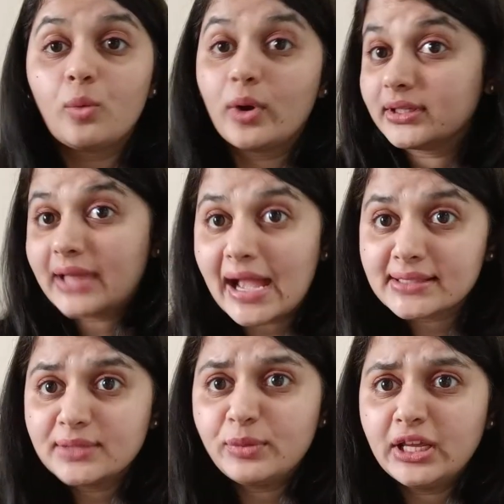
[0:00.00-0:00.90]
what are the
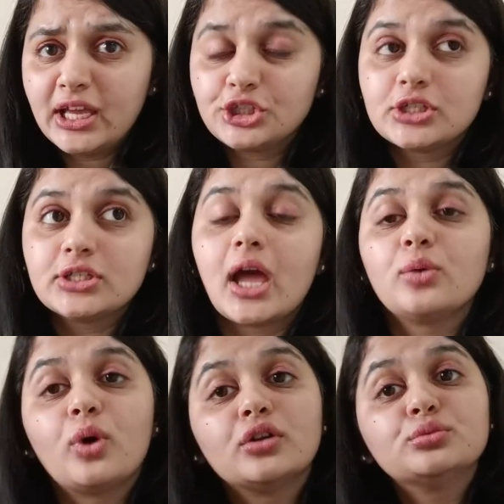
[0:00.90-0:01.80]
tax implications,
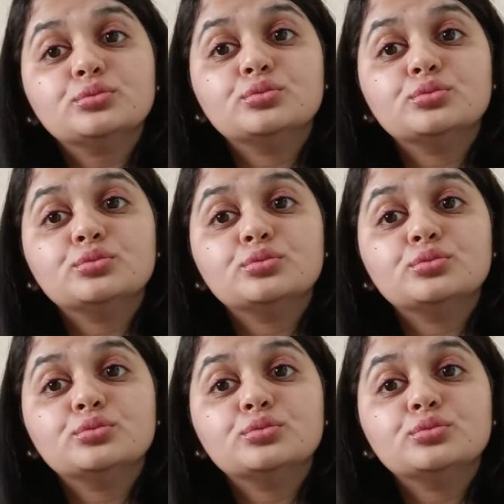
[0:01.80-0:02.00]
and what are the